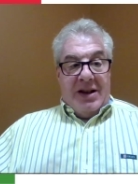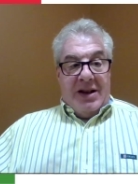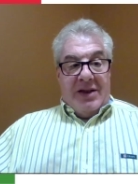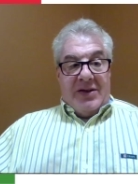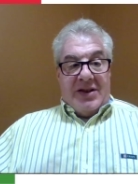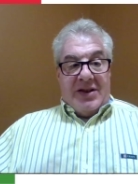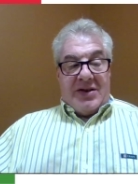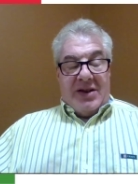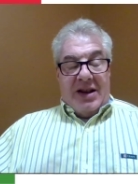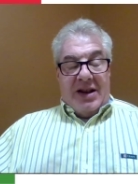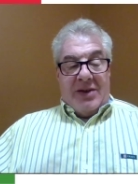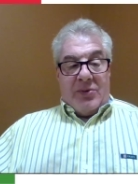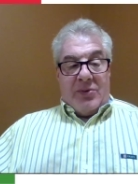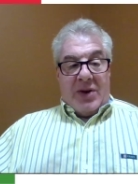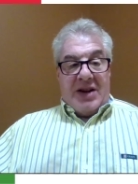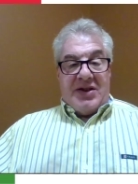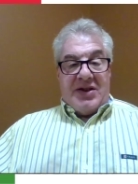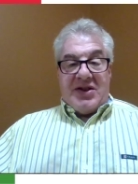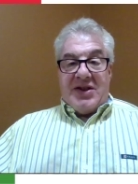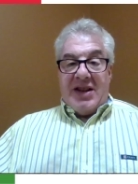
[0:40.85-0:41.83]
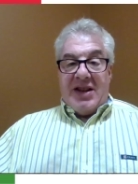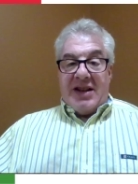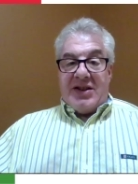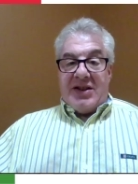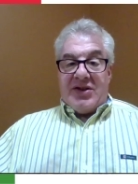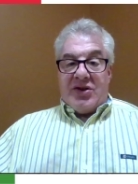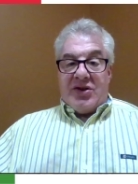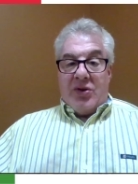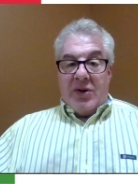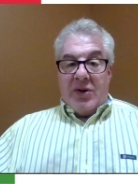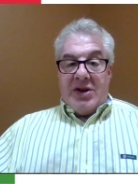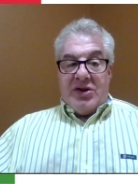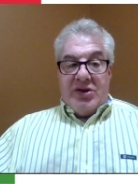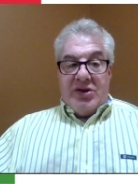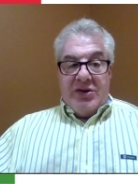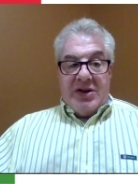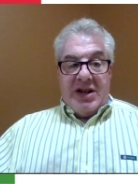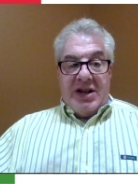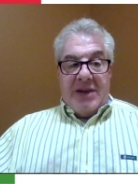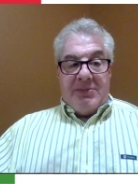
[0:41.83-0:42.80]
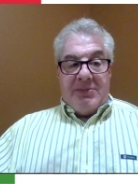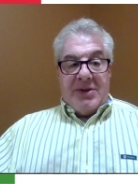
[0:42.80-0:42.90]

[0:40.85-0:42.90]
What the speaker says: This in race six, going too deep,